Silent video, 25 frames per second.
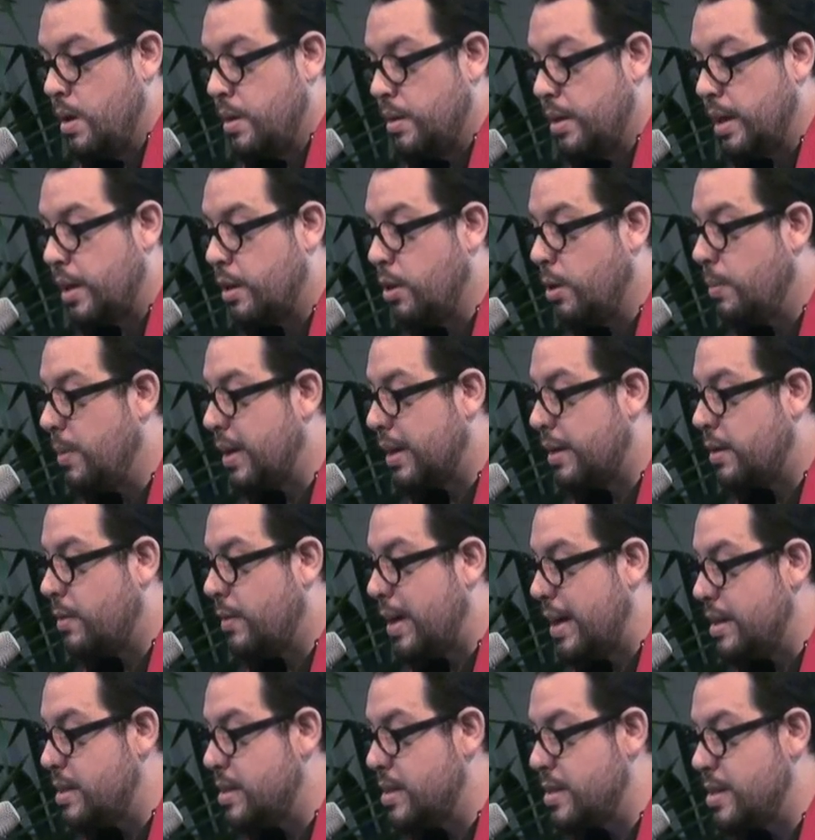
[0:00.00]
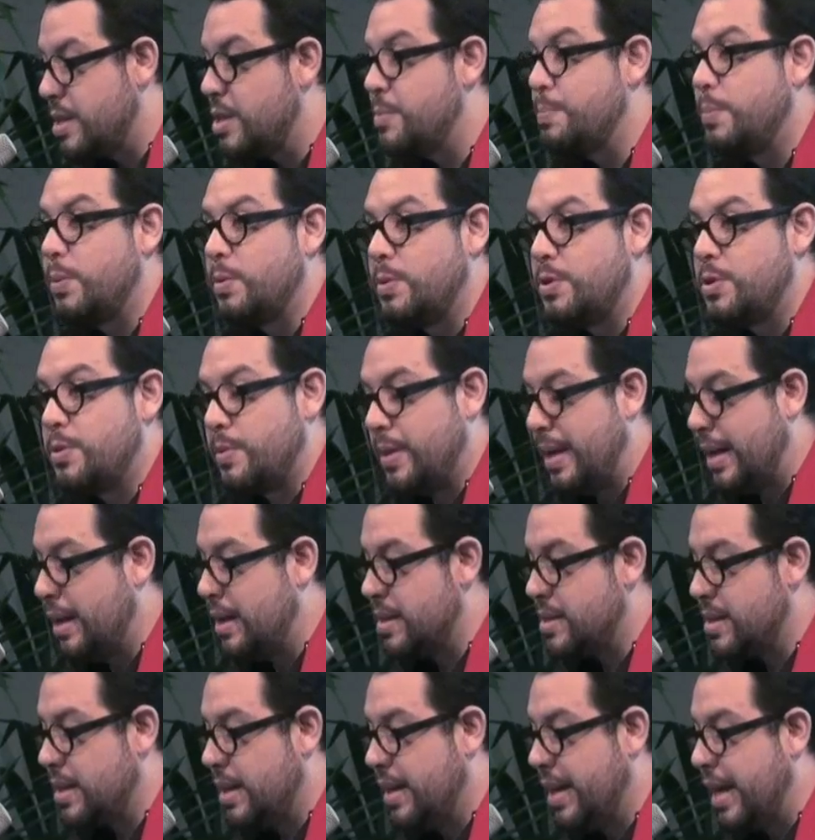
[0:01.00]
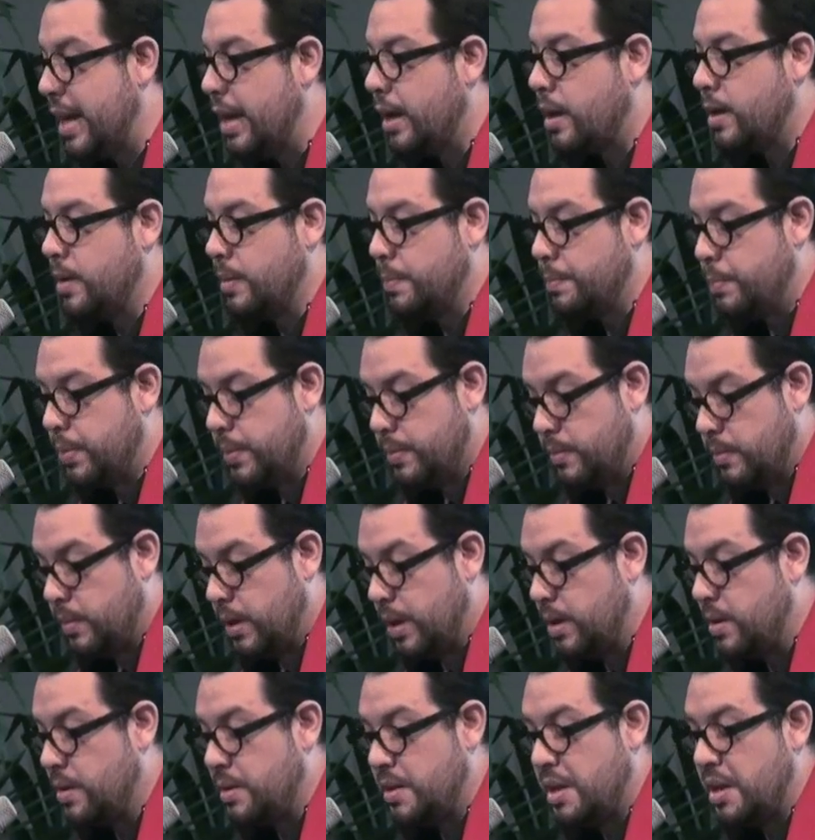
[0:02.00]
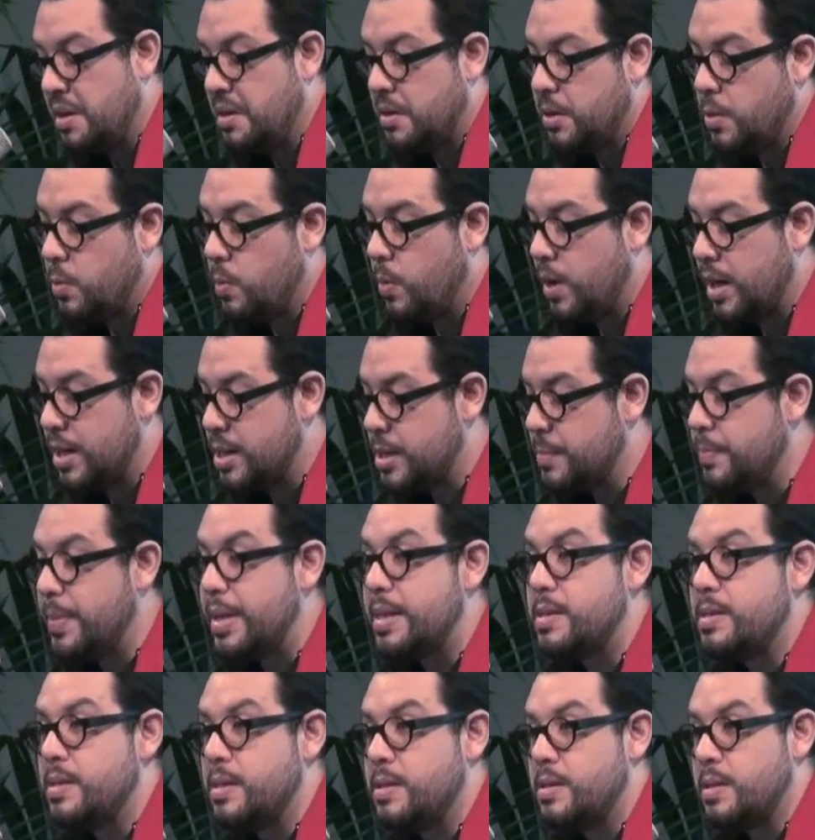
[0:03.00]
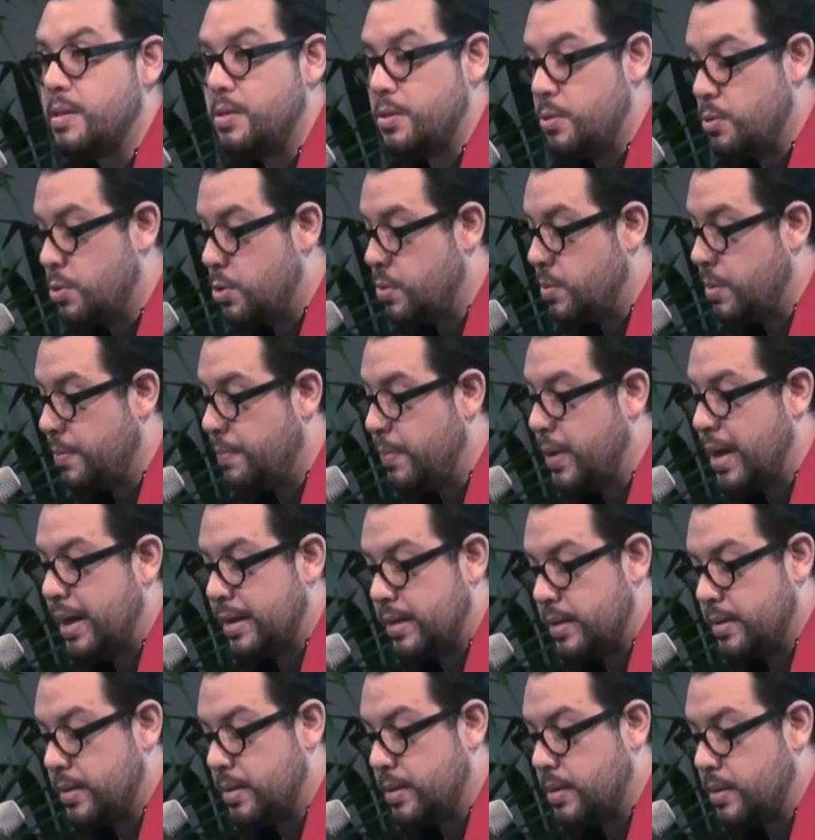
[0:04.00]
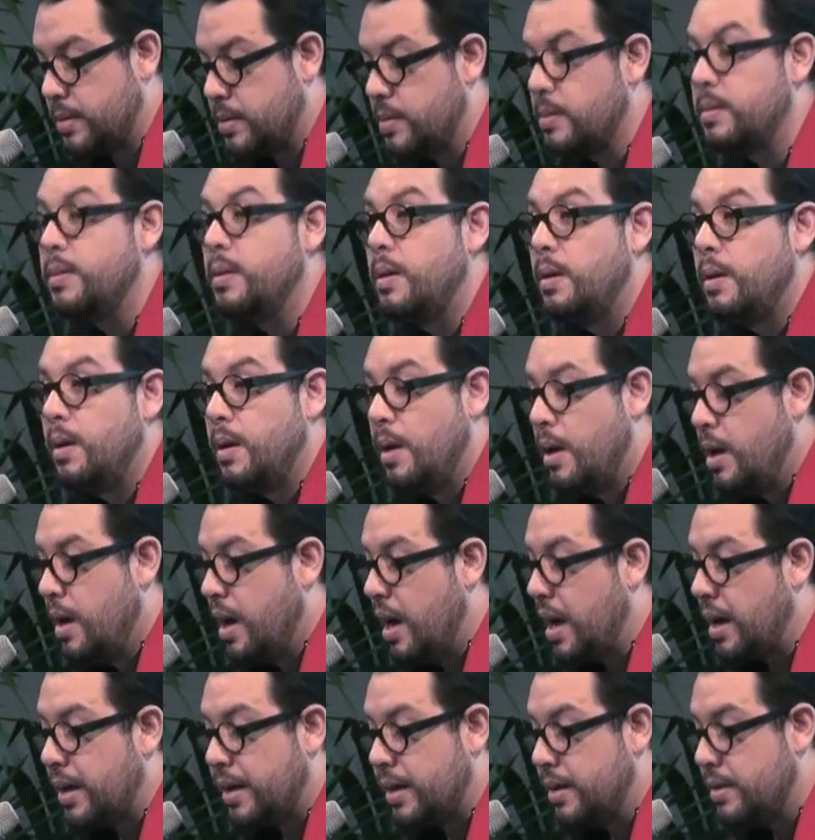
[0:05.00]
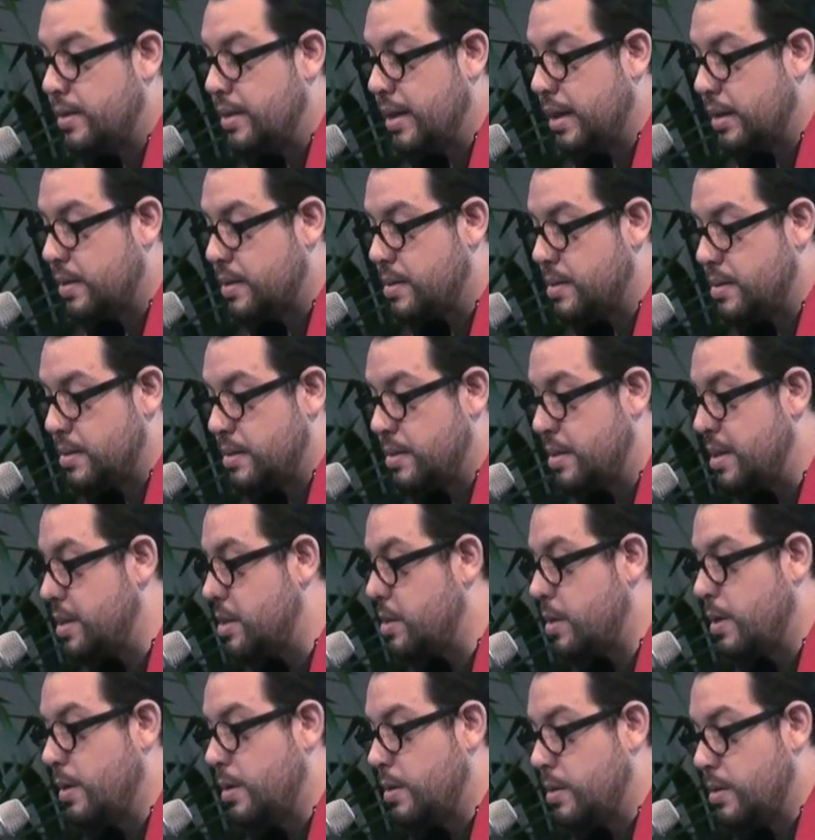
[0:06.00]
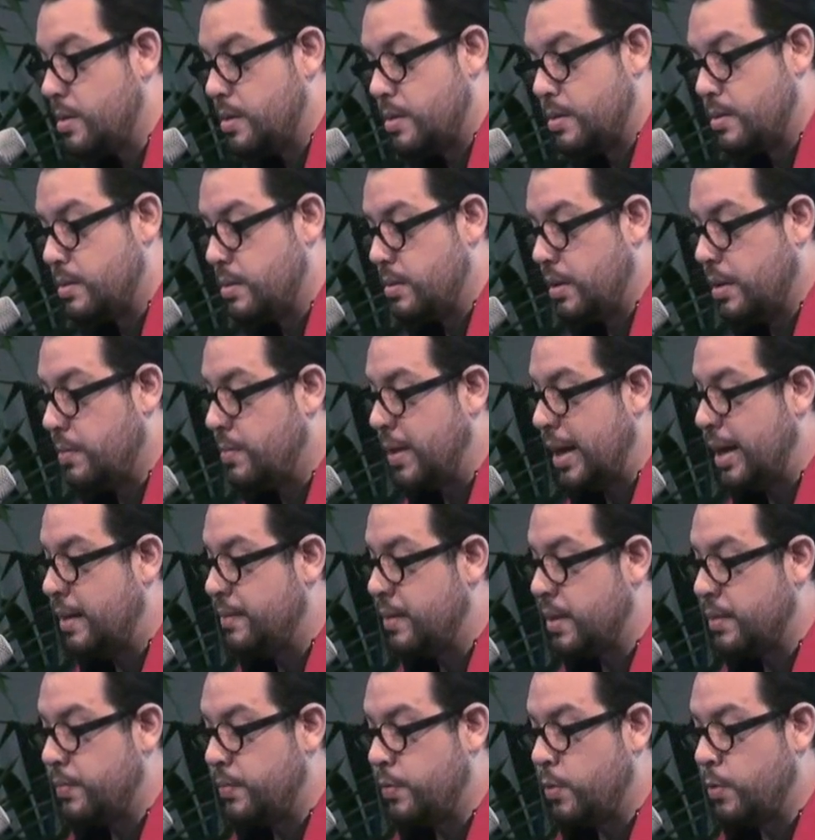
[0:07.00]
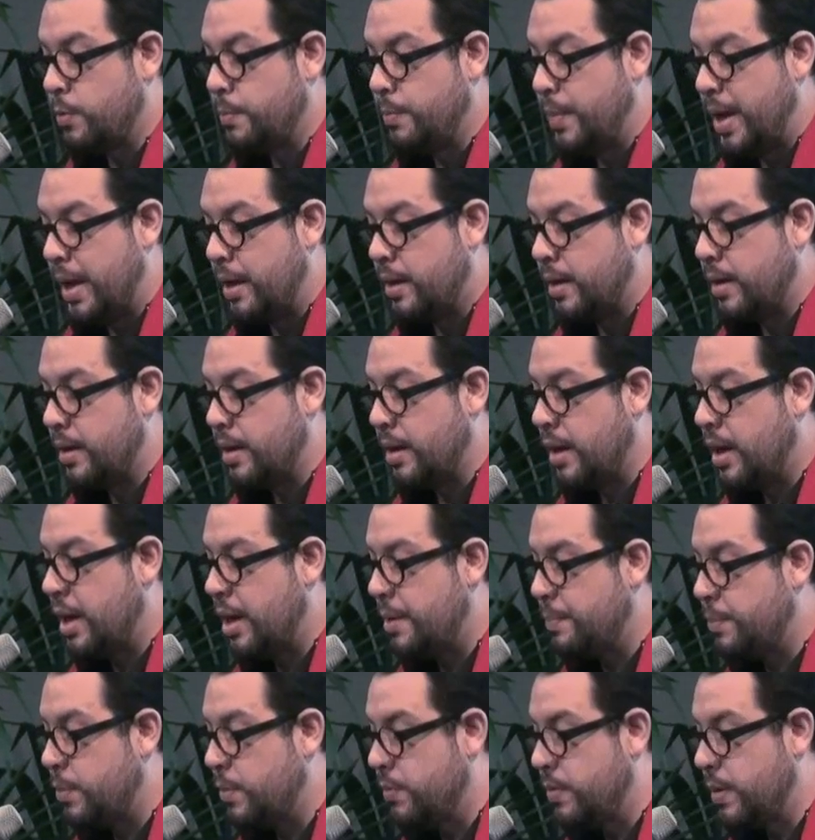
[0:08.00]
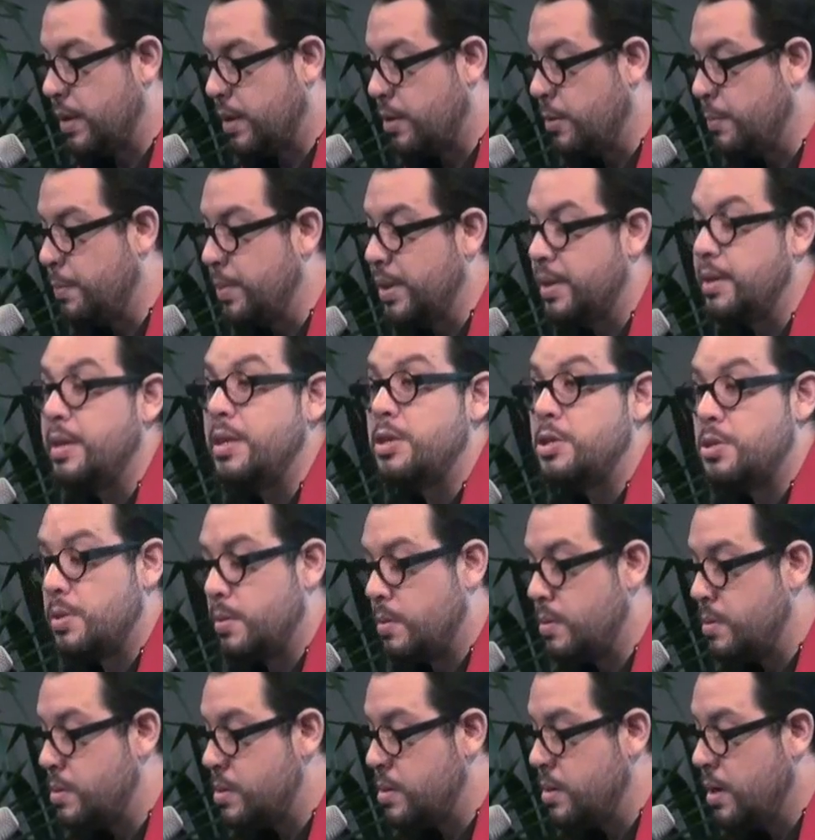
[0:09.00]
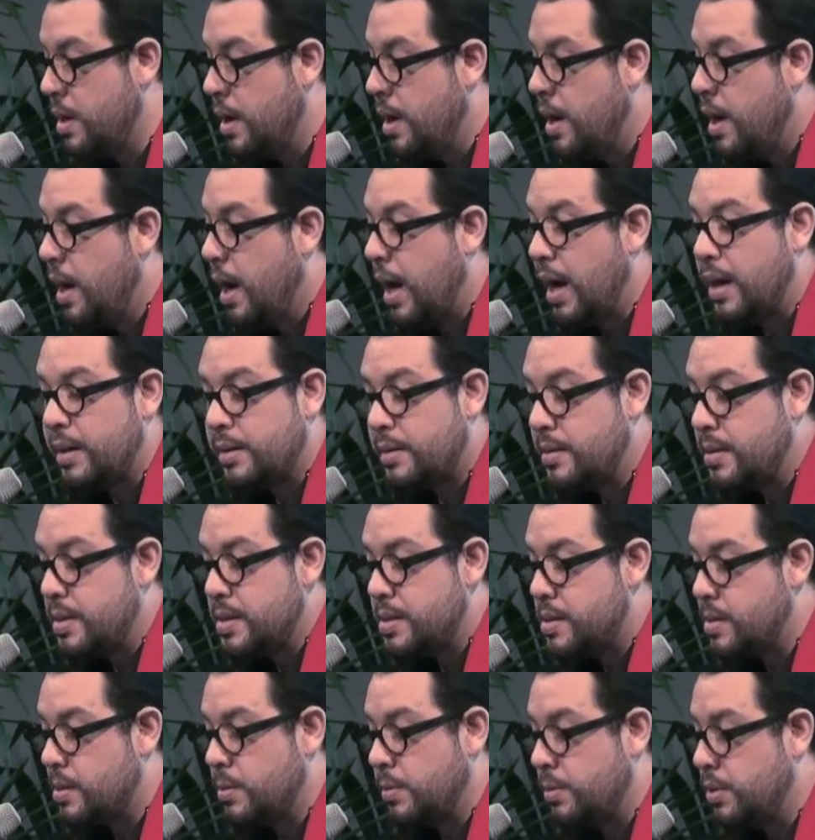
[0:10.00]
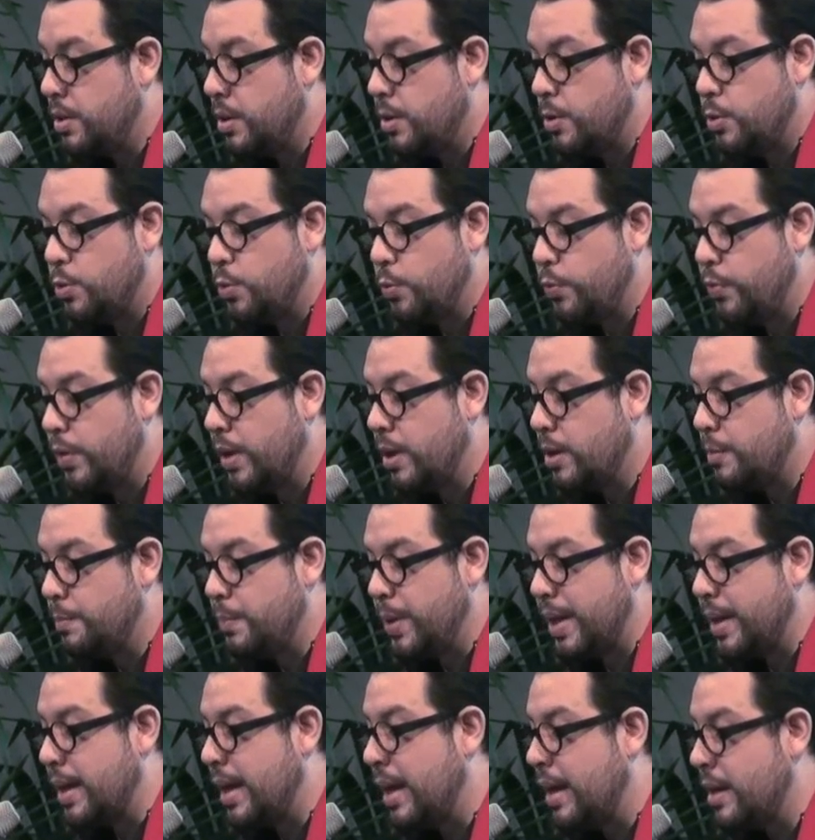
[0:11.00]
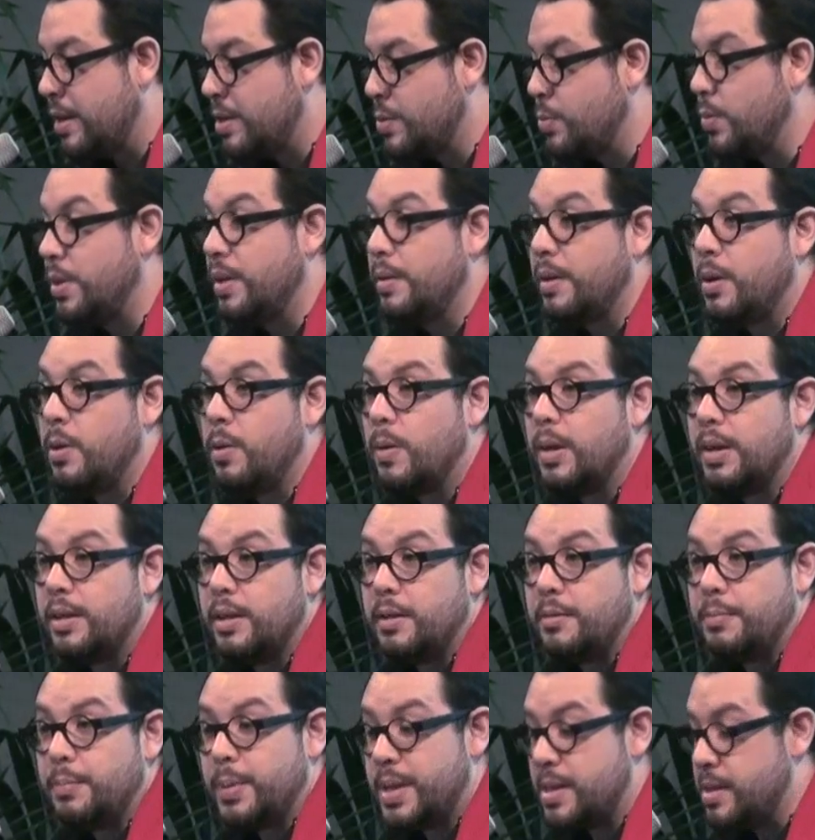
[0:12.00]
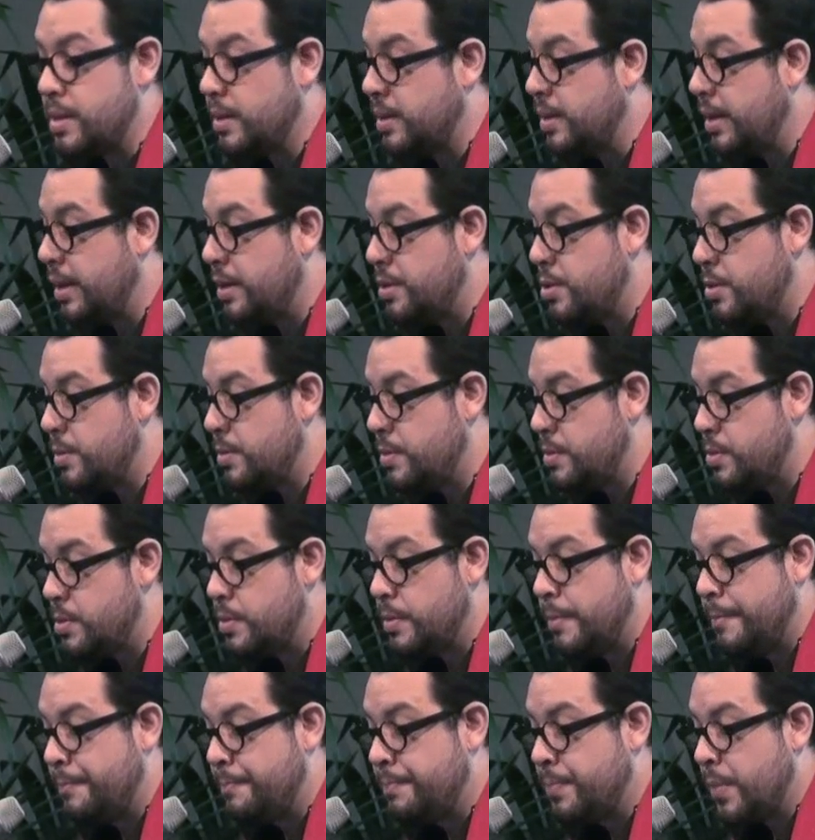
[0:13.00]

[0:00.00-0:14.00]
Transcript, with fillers: The global crisis is portrayed as a hiccup in the otherwise business as usual practice. Architects discuss irrelevant form making and high profile competitions. Artists continue to fill up biennales with decorative presentations.